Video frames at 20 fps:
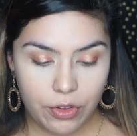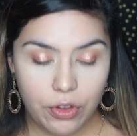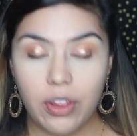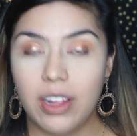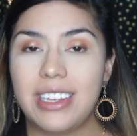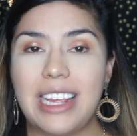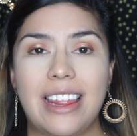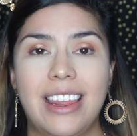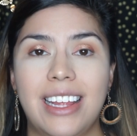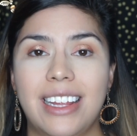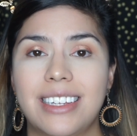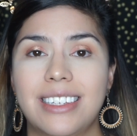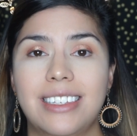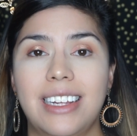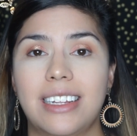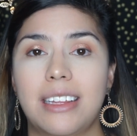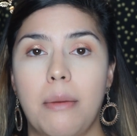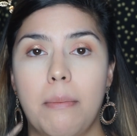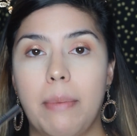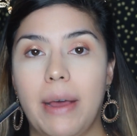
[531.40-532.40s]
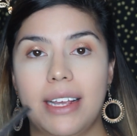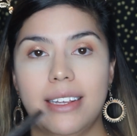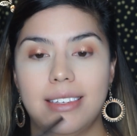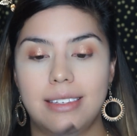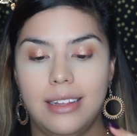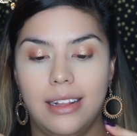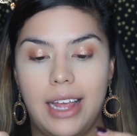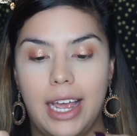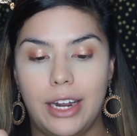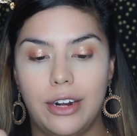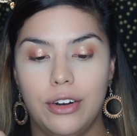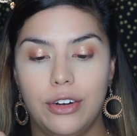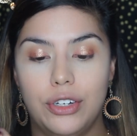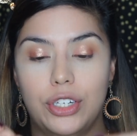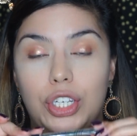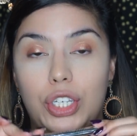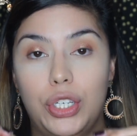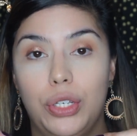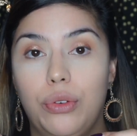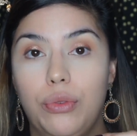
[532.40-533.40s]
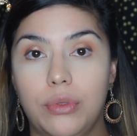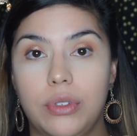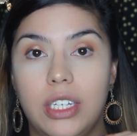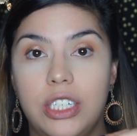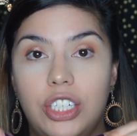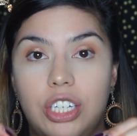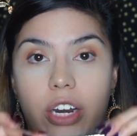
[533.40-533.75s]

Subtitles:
So I think this is like the best liner to use in